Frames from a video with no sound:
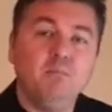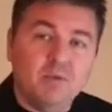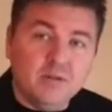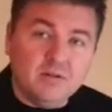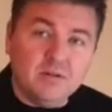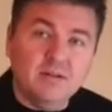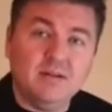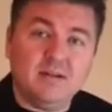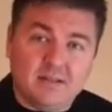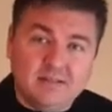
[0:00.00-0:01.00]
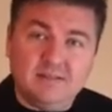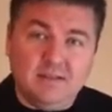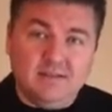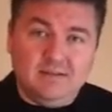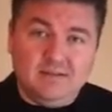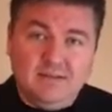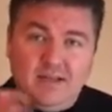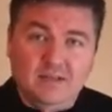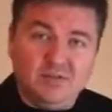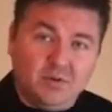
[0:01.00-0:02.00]
Bill Clinton.
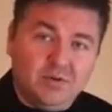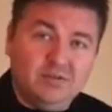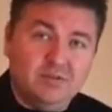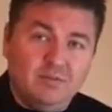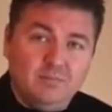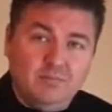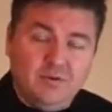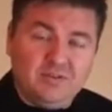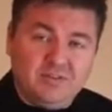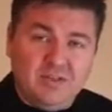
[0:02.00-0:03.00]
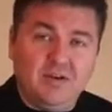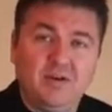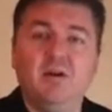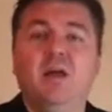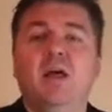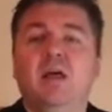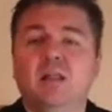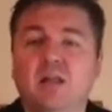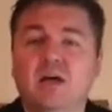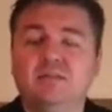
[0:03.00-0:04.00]
And George Bush Sr.
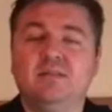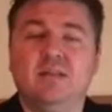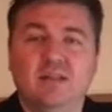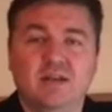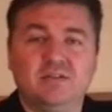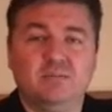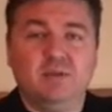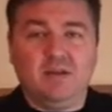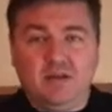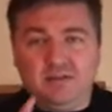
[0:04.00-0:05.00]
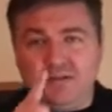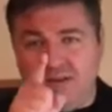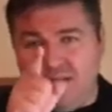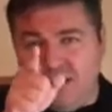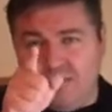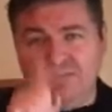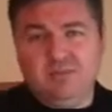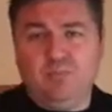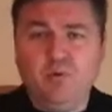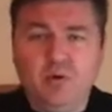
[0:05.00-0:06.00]
lost the election because of the
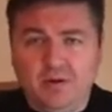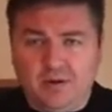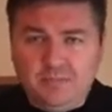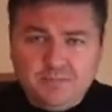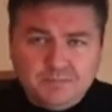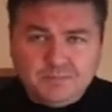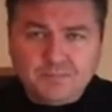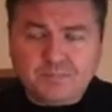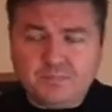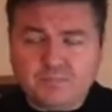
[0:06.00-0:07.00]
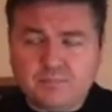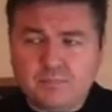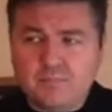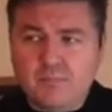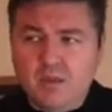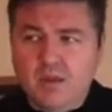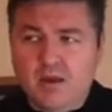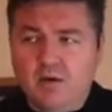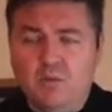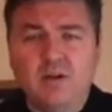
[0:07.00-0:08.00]
spoiler,
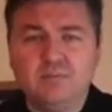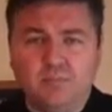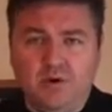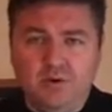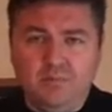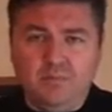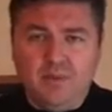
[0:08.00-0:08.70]
Ross Perot.